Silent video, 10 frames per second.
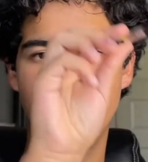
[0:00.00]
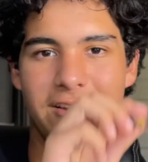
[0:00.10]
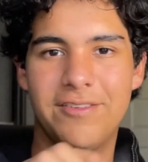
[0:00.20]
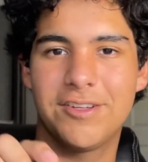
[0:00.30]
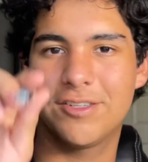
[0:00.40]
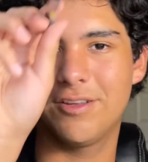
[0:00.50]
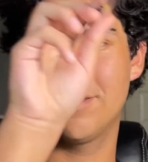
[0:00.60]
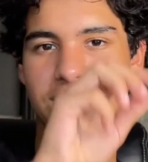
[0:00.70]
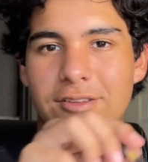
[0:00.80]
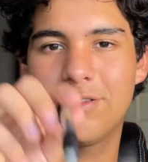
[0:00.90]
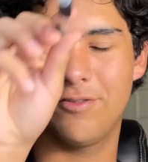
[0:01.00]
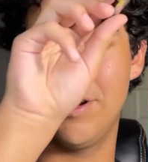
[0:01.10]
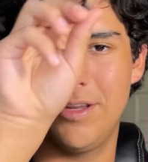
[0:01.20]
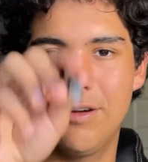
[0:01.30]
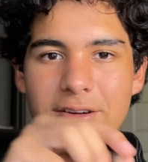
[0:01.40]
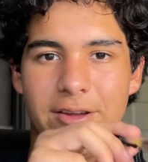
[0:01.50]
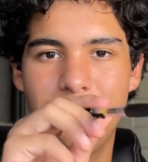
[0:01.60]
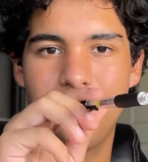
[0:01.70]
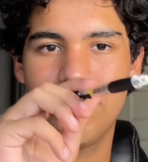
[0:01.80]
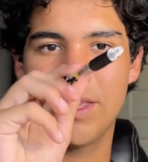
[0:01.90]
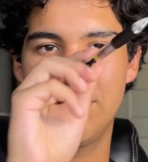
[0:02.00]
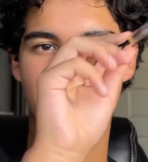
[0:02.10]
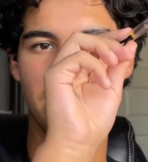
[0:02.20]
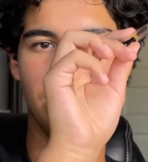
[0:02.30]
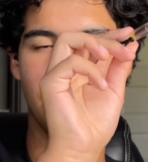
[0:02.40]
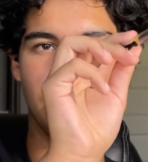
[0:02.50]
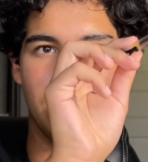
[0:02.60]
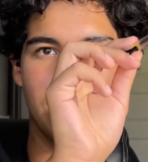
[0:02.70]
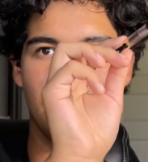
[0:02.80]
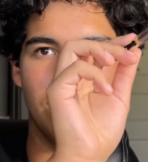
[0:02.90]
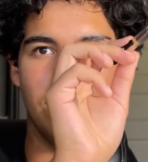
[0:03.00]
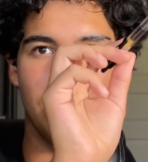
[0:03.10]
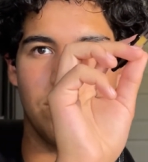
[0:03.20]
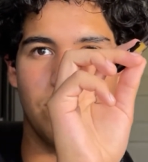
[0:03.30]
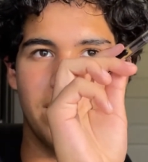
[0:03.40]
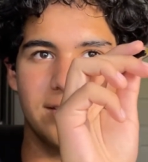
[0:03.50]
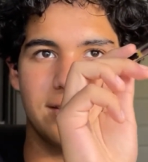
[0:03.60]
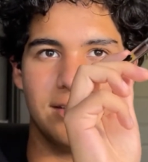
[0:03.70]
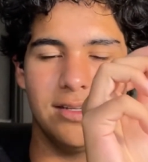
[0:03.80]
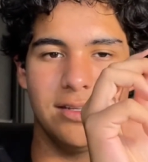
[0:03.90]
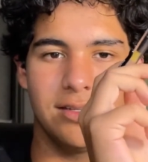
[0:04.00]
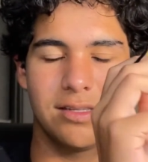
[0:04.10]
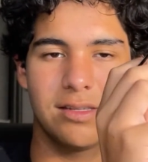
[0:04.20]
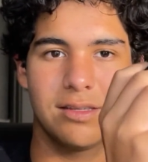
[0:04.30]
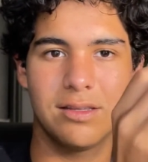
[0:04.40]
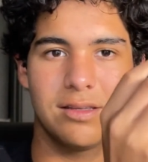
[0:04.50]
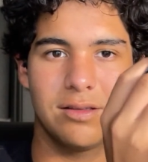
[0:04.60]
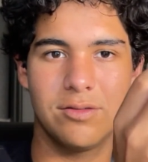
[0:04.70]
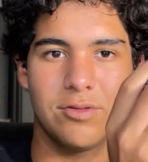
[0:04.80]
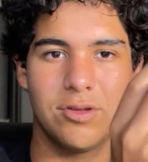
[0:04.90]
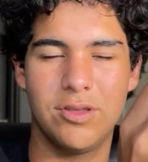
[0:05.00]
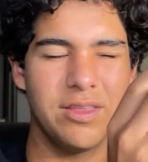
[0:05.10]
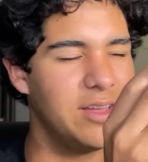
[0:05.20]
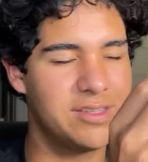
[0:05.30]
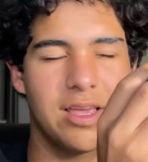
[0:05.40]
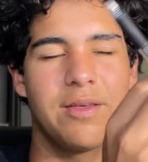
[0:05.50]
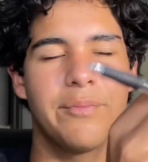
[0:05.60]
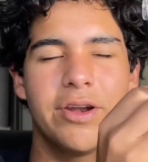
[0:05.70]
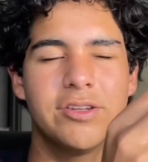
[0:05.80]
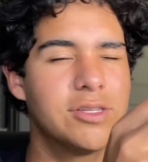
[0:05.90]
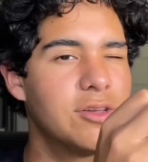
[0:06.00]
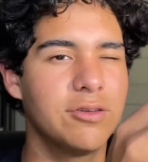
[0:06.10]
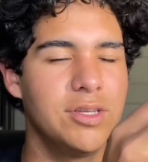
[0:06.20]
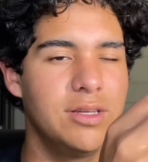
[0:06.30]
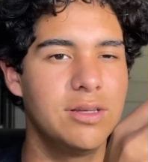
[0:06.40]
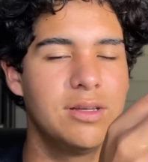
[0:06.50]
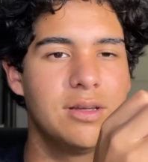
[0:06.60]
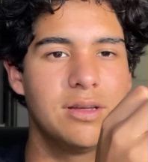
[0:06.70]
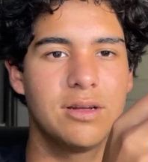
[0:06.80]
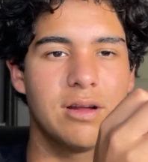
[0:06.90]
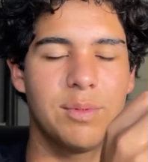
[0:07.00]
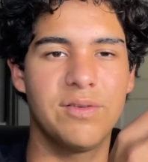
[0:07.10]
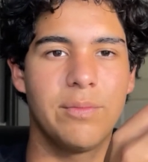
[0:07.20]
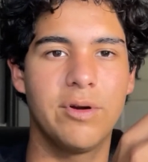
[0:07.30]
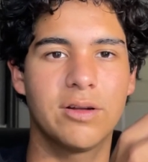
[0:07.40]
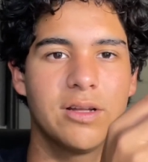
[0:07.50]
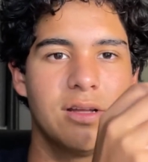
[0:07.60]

Yeah, there's Korea here, right? And northwest is, I think it's, I'm pretty sure it's Gyeonggi. Correct me if I'm wrong.